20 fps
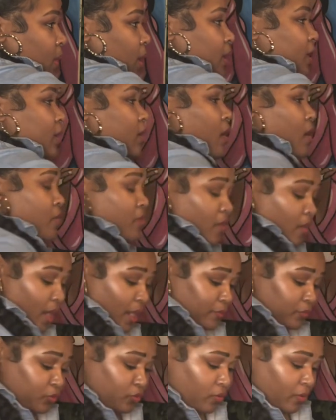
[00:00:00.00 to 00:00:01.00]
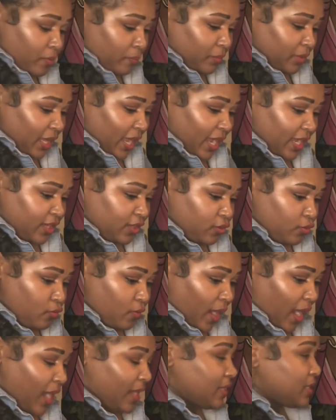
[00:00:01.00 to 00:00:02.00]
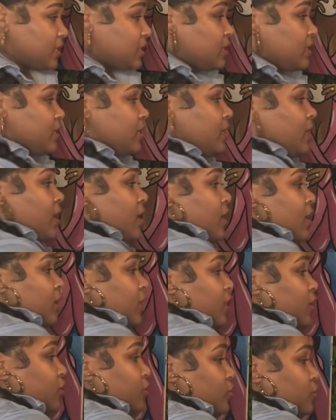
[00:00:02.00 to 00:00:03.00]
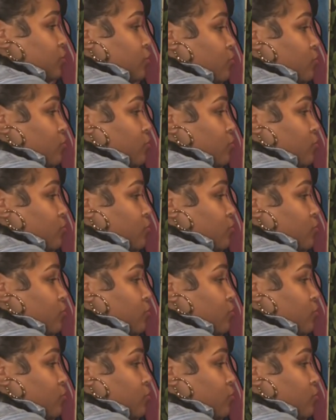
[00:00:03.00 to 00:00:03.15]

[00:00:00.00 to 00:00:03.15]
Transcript: And although I'm doing black, you honestly can do